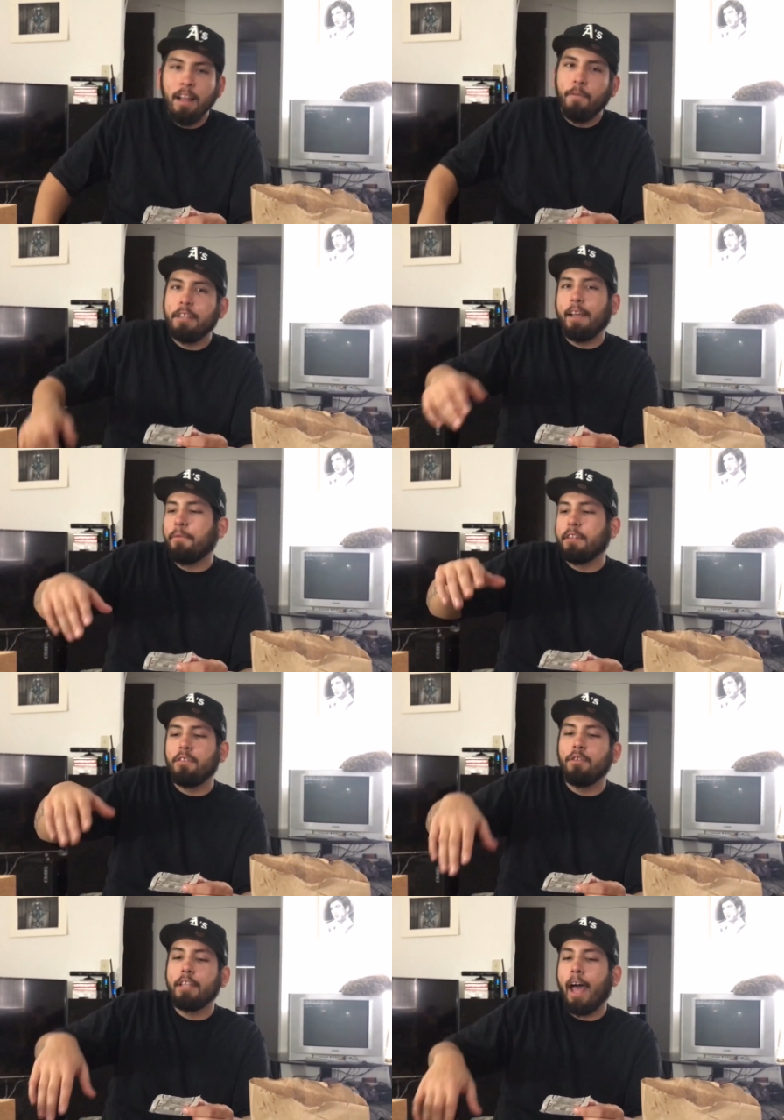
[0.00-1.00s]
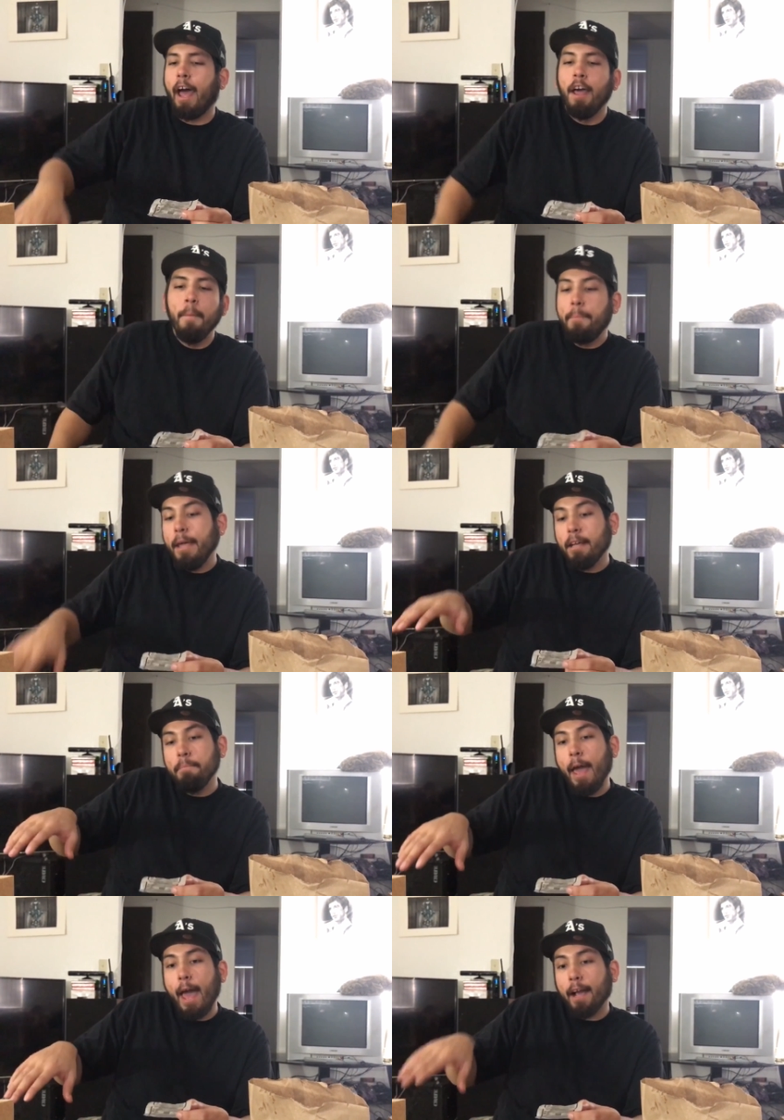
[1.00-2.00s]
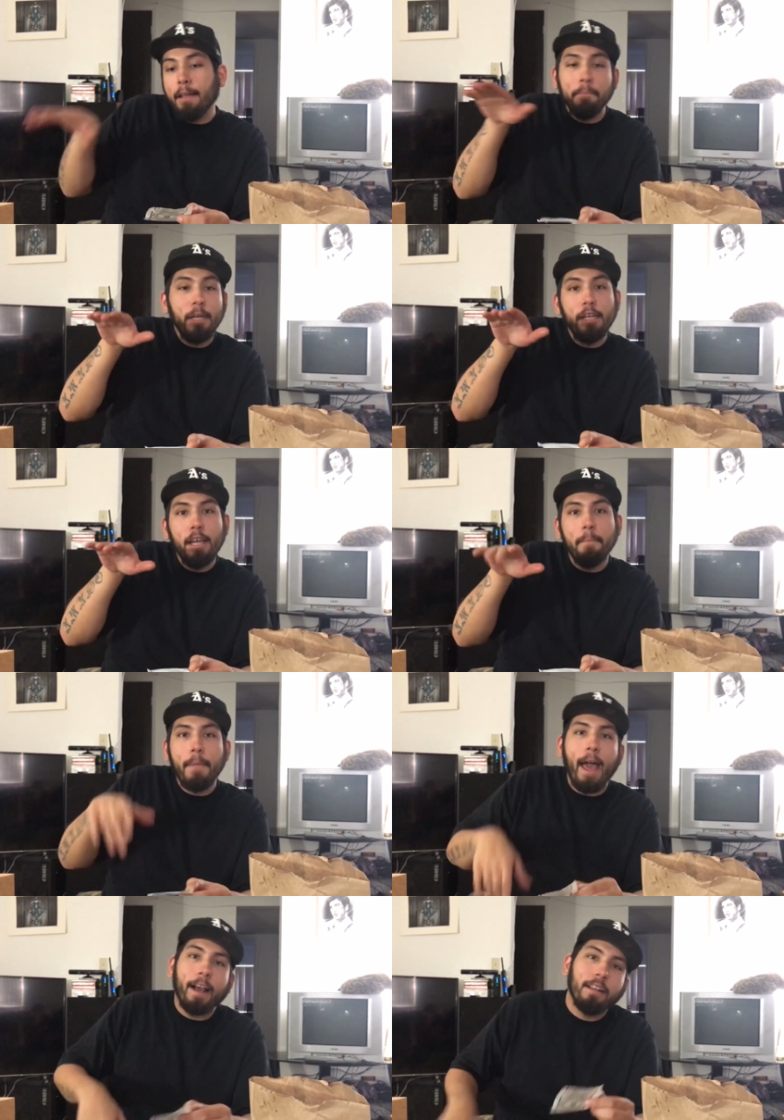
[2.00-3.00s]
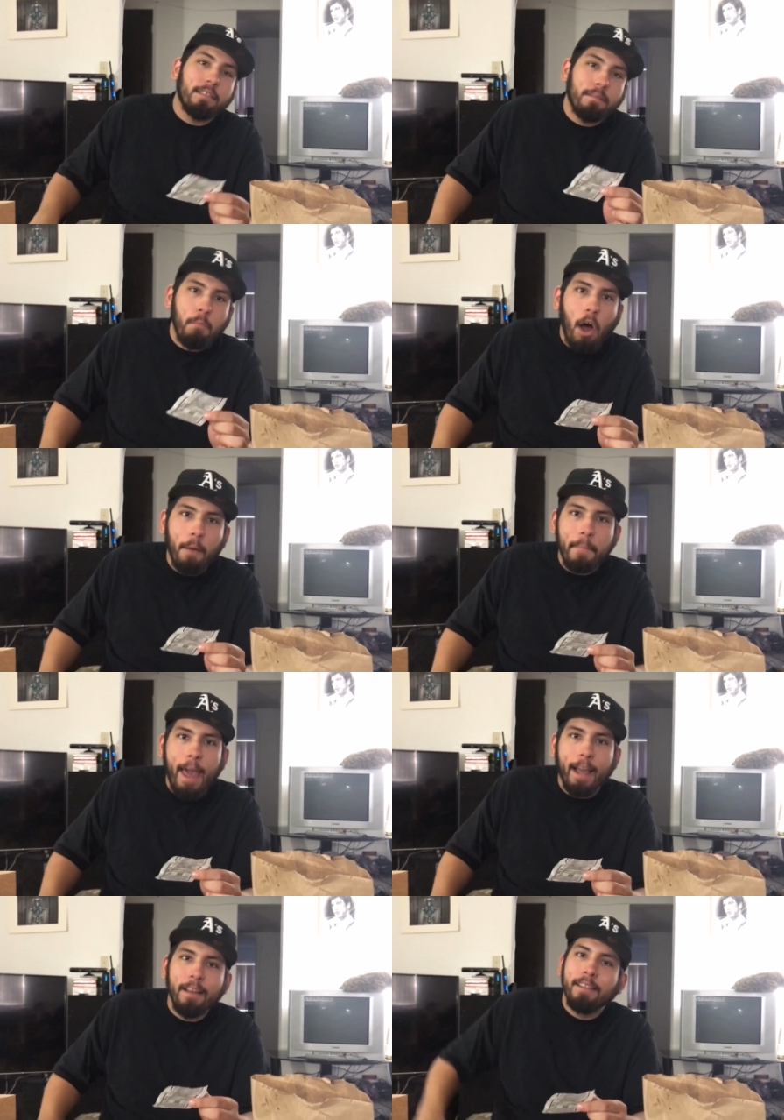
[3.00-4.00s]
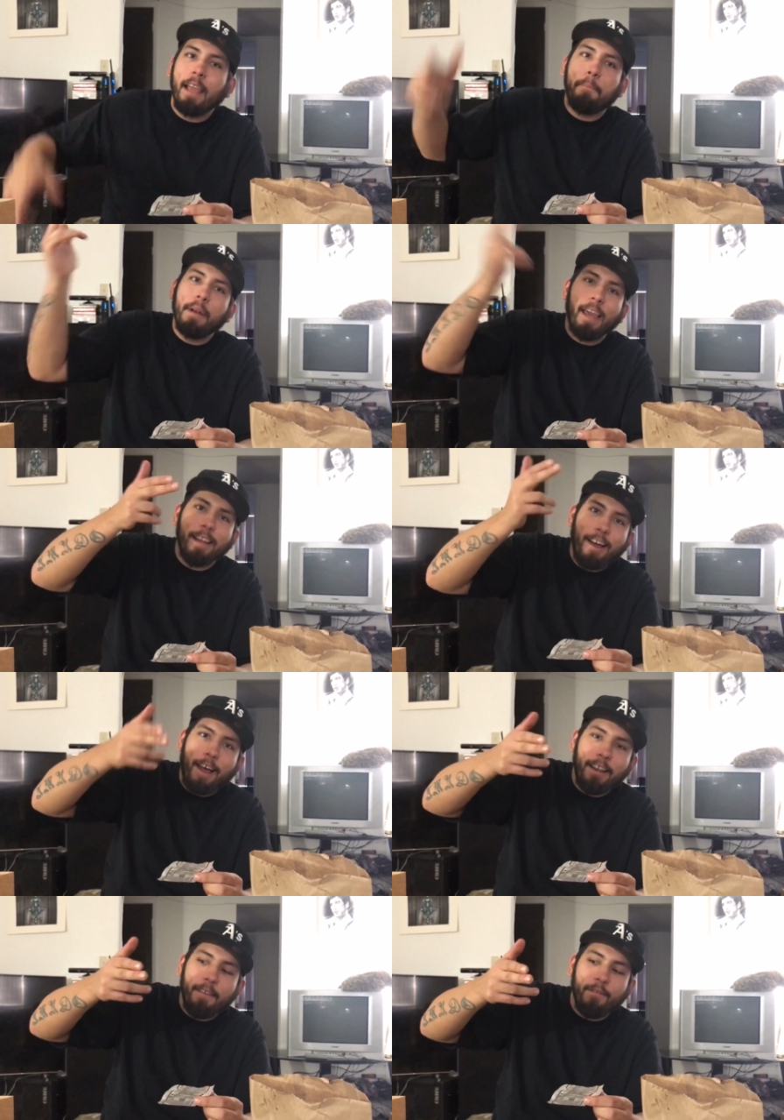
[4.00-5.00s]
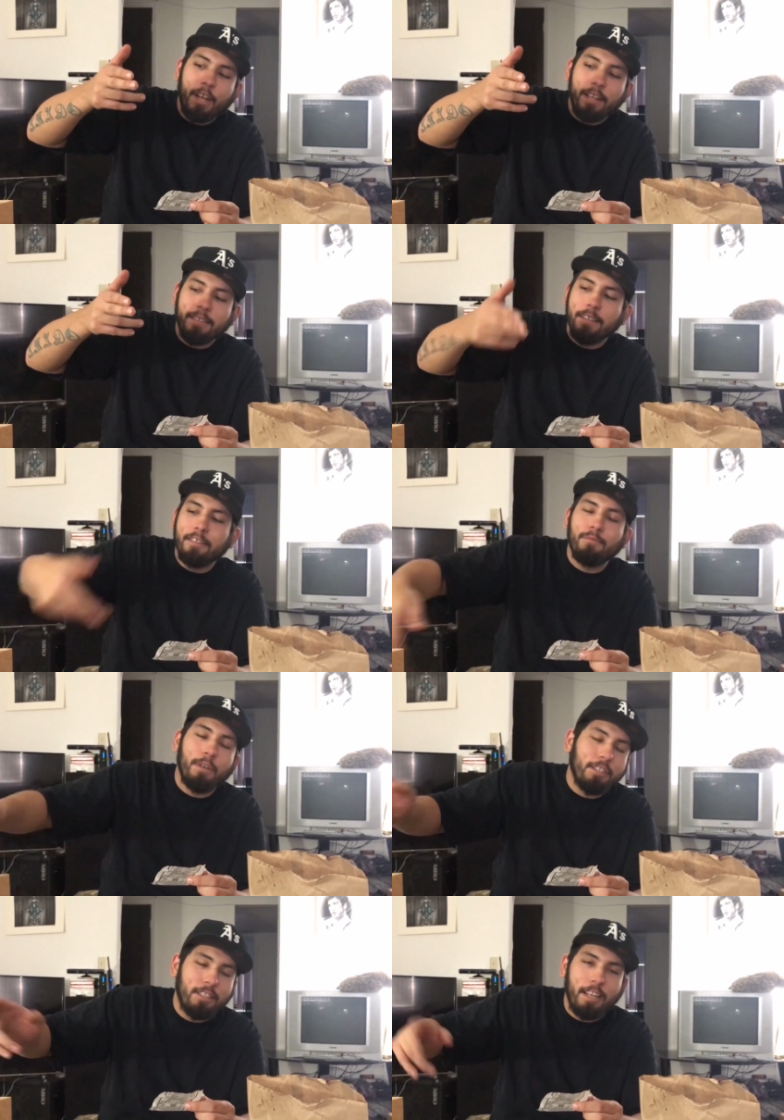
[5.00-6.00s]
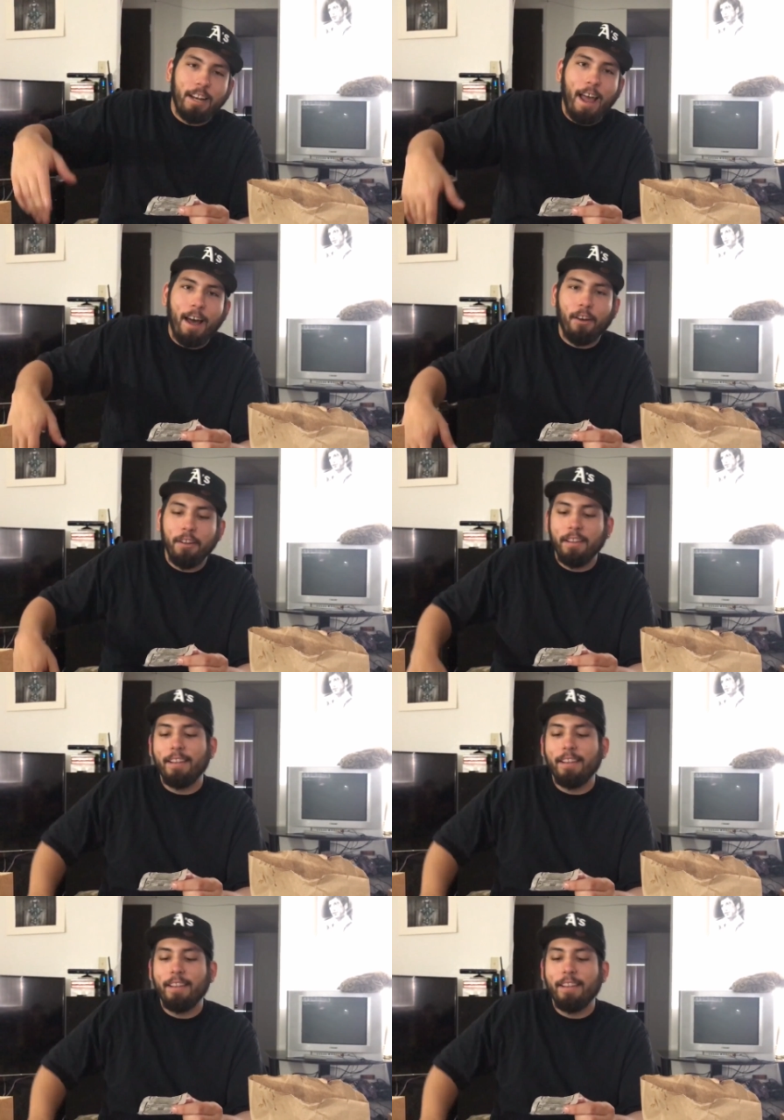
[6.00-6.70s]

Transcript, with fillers: when they were doing that Big Mac, Medium Mac, and Small Mac, they played all of us and switched it out.